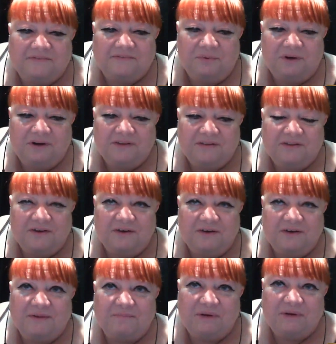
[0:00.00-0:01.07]
one of
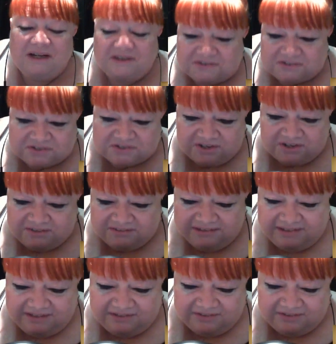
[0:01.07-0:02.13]
the biggest cult
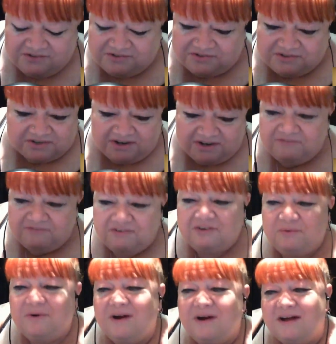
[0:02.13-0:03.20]
leaders there ever
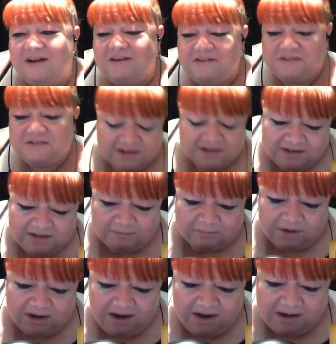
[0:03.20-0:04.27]
was,
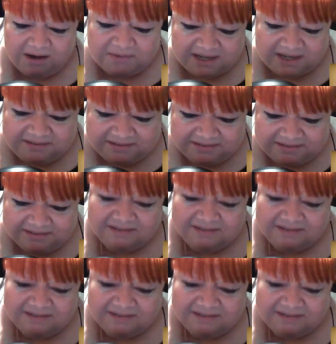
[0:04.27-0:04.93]
Muhammad.